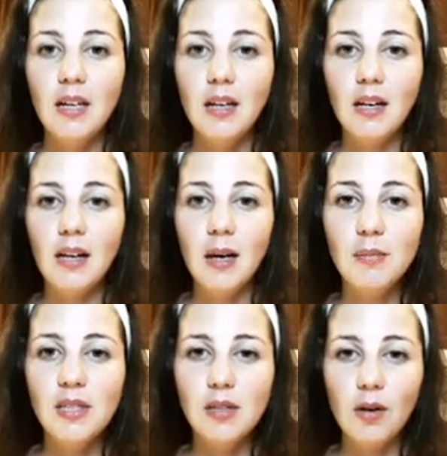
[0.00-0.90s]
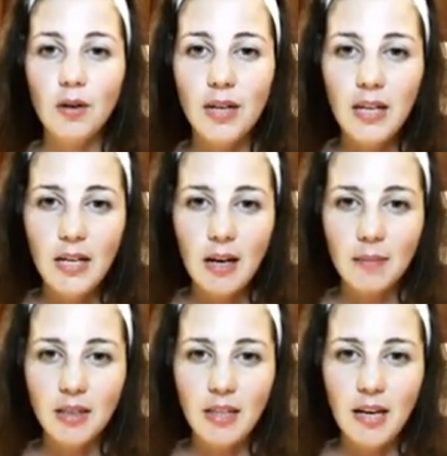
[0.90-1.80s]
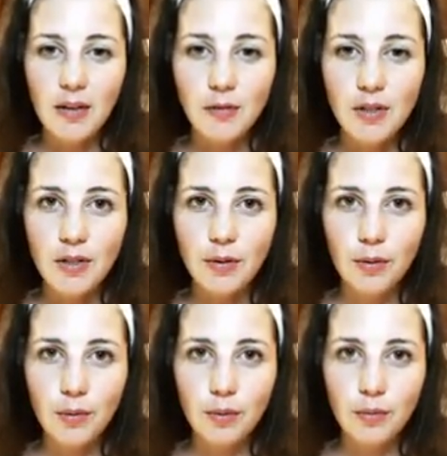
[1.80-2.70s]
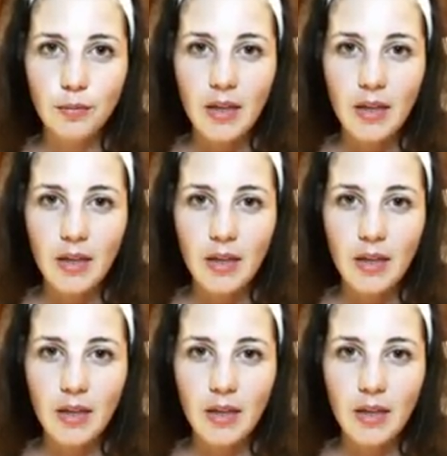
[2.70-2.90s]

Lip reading: I'm sorry, I'm gonna have to